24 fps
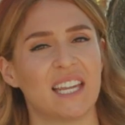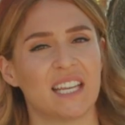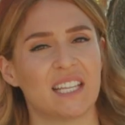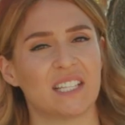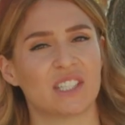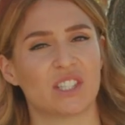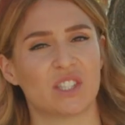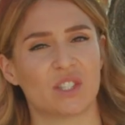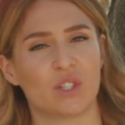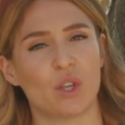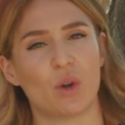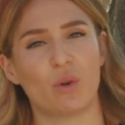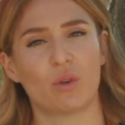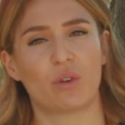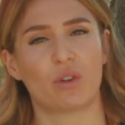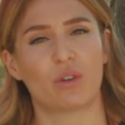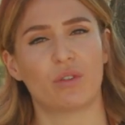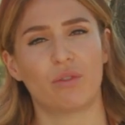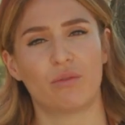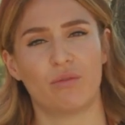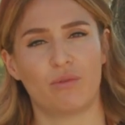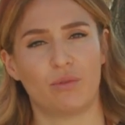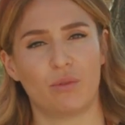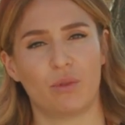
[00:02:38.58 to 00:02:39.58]
it
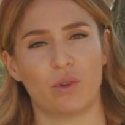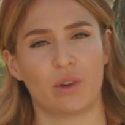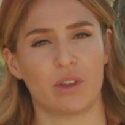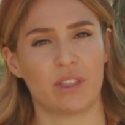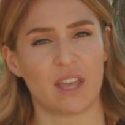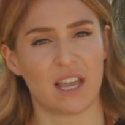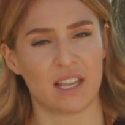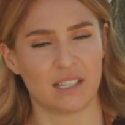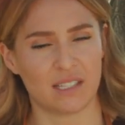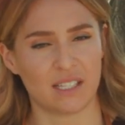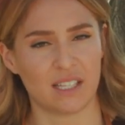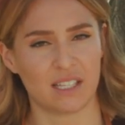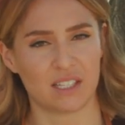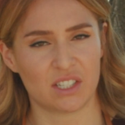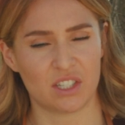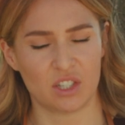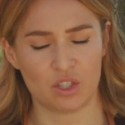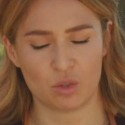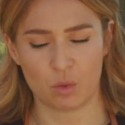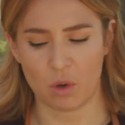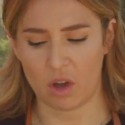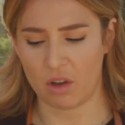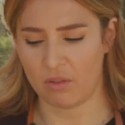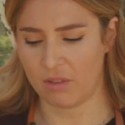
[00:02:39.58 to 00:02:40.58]
soak for that 6
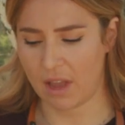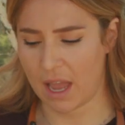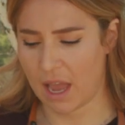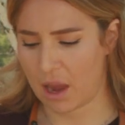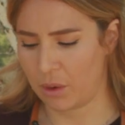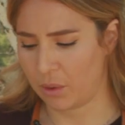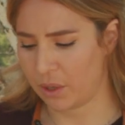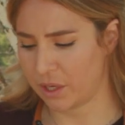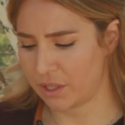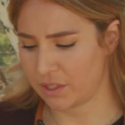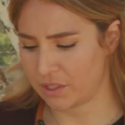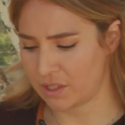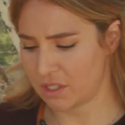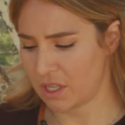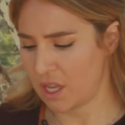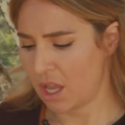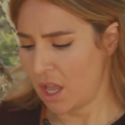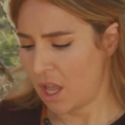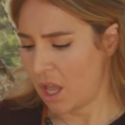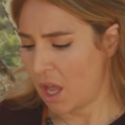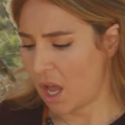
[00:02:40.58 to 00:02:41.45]
to 12 hours.